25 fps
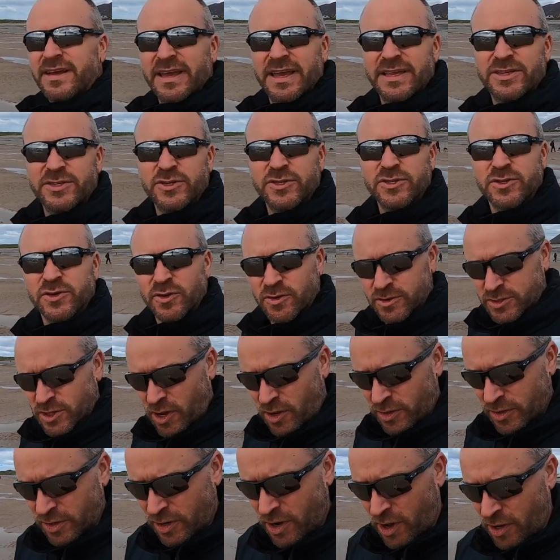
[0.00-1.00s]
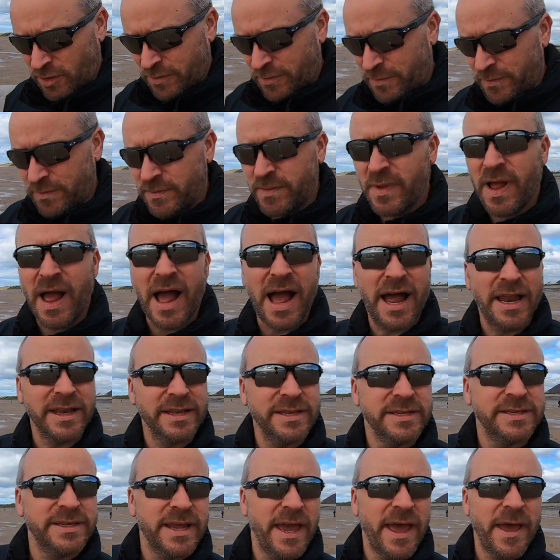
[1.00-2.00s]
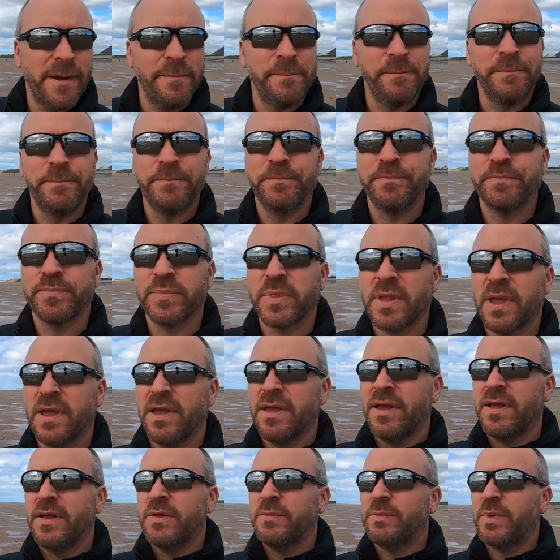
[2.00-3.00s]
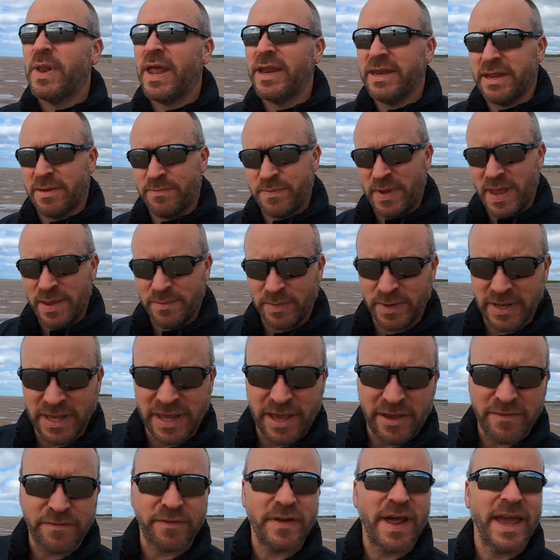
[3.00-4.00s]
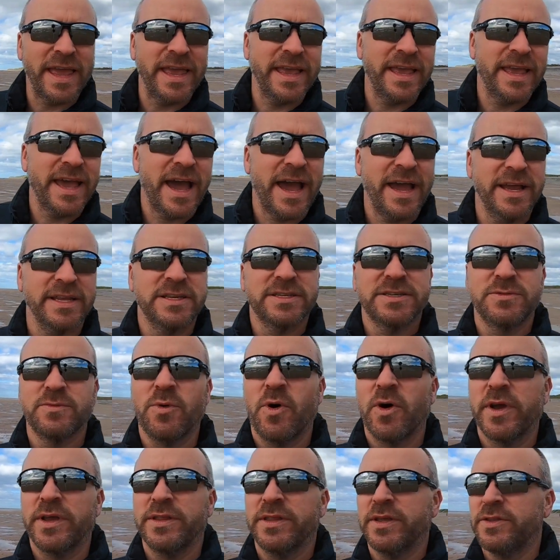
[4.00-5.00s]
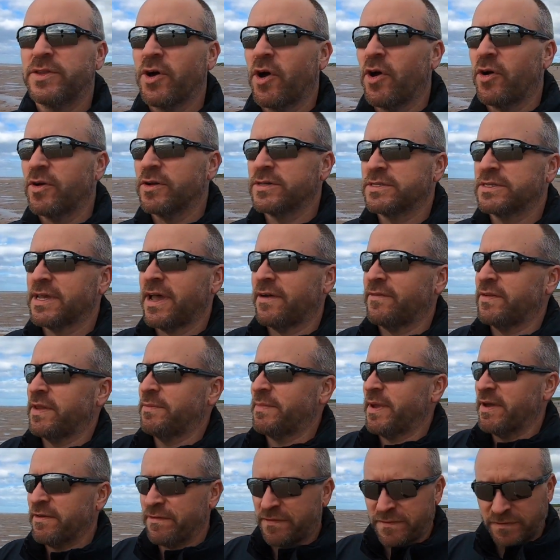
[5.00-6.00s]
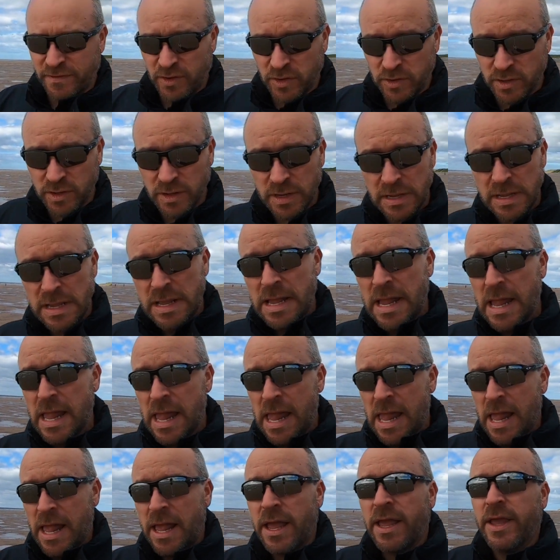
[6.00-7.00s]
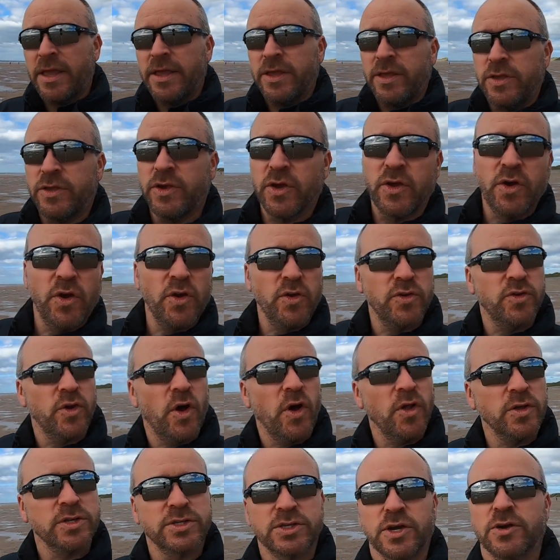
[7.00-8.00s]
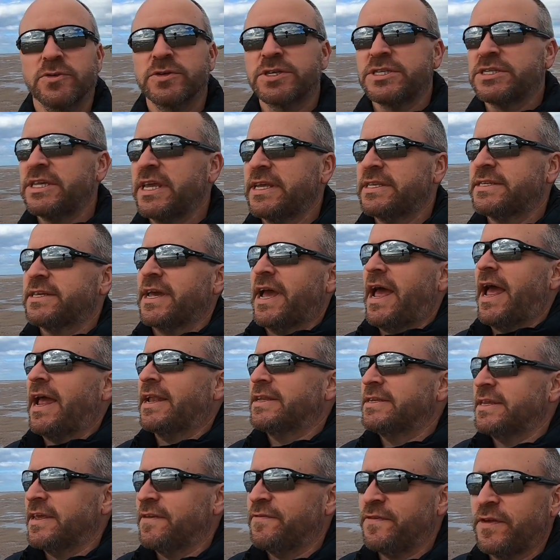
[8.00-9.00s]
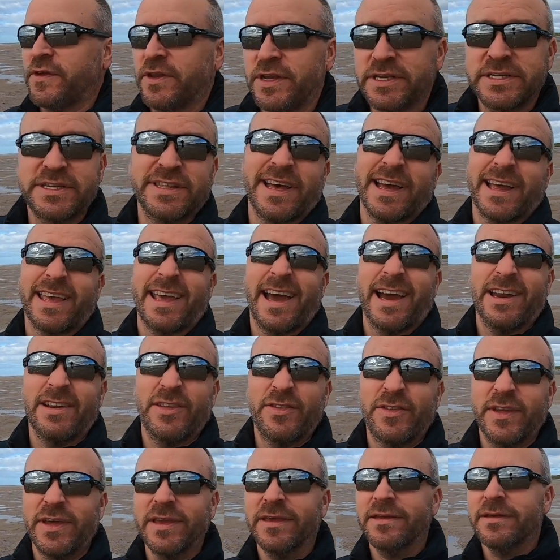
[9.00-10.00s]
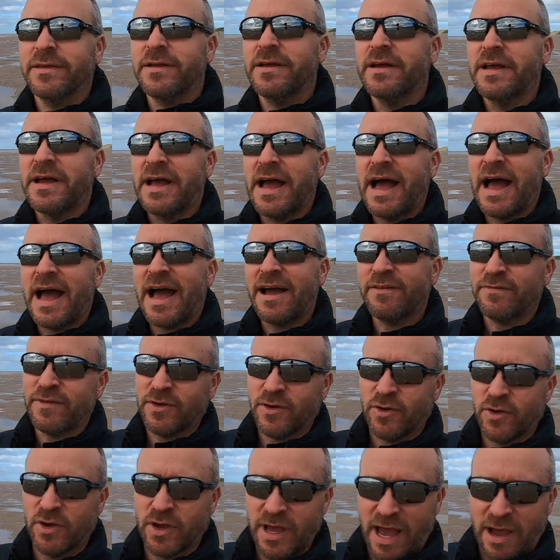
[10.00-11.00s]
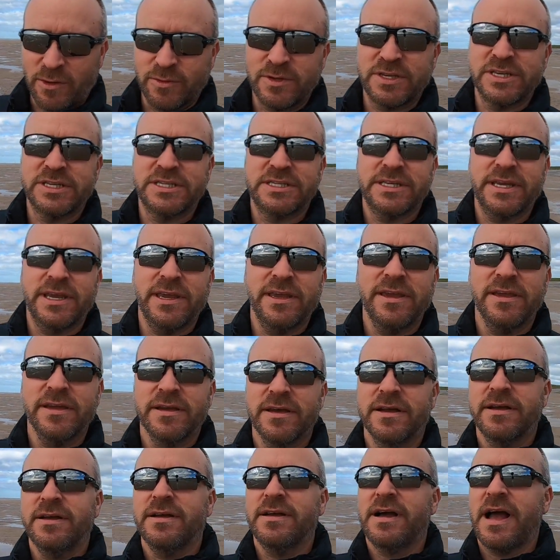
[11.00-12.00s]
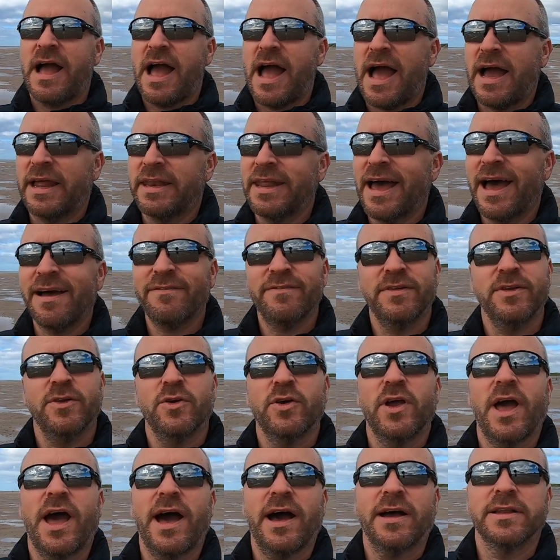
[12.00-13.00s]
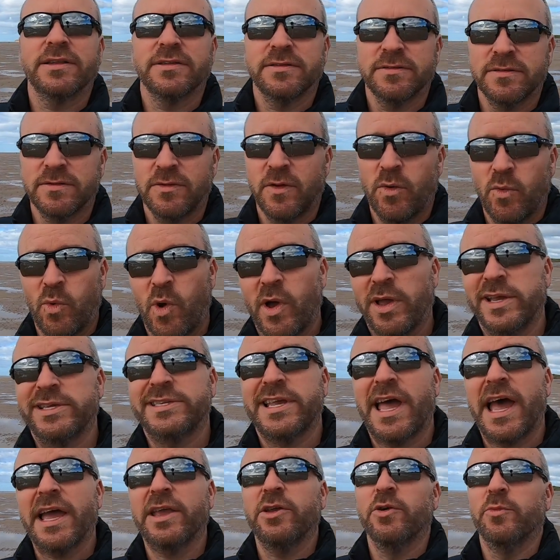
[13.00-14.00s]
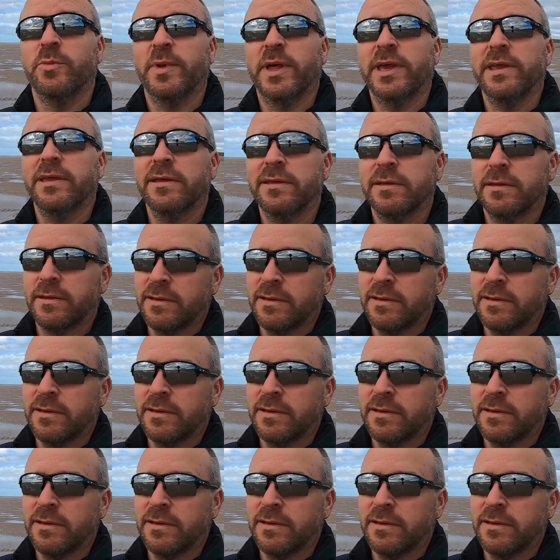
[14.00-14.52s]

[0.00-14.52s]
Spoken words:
It just goes on, and plenty of people here flying kites, walking the dogs, having a bit of fun. You could also sit and, if you're into that kind of thing, have a look out to sea and have a look at what is arguably,